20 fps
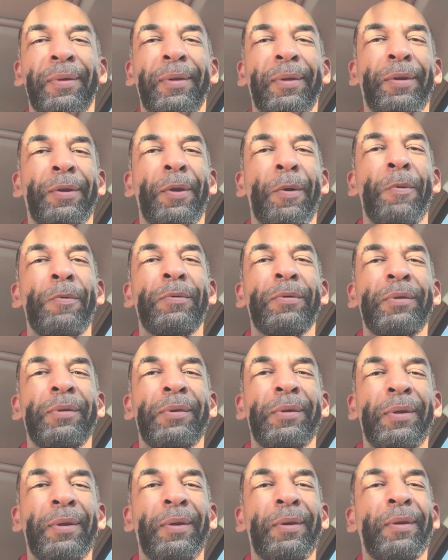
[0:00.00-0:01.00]

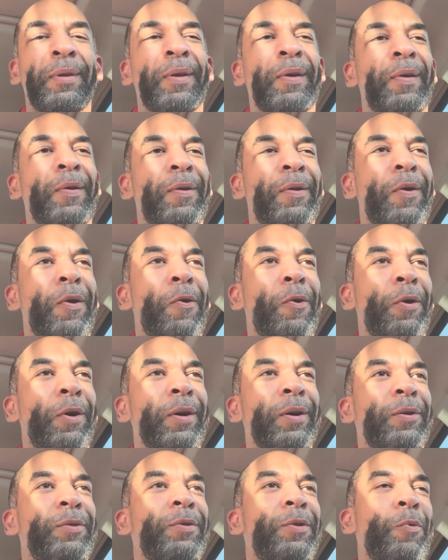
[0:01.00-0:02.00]
those
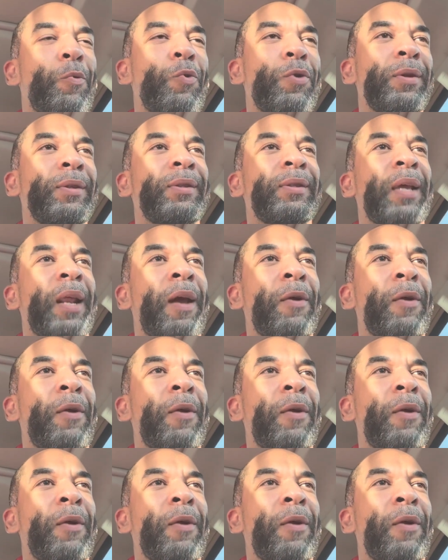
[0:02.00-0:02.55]
are the ones that I